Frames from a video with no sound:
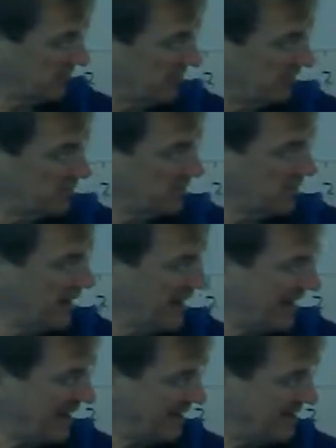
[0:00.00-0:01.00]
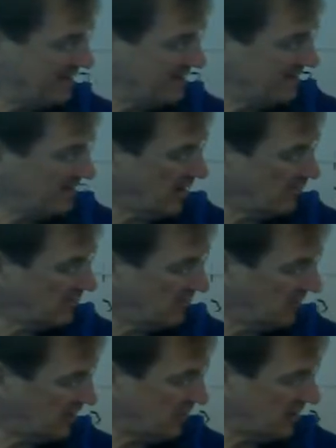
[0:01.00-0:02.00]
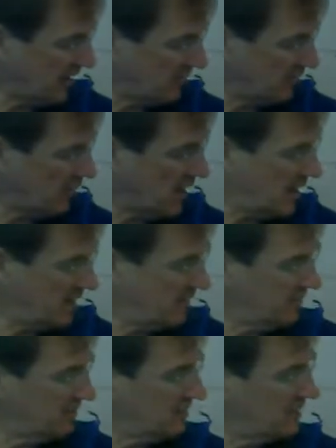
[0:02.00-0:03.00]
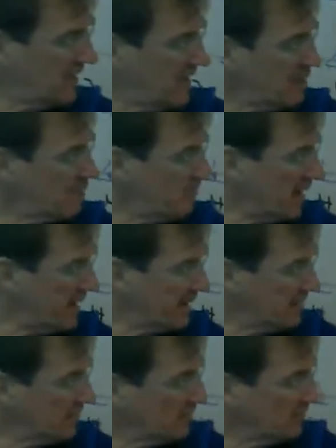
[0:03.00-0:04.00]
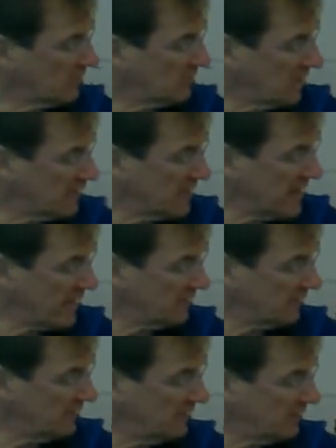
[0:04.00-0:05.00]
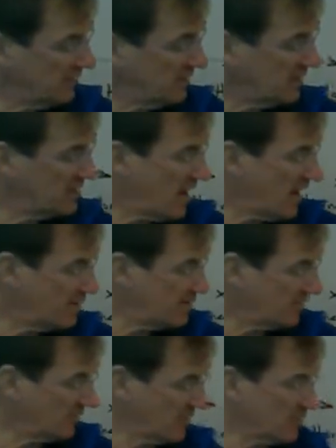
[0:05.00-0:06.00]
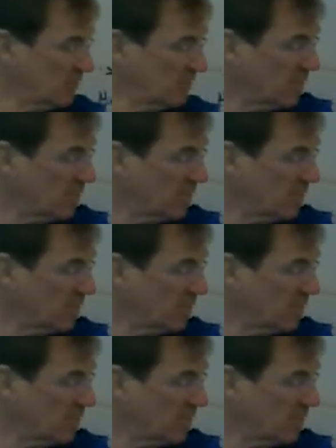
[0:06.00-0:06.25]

is going to be n times the sum of the xy's minus the sum of the x's times the sum of the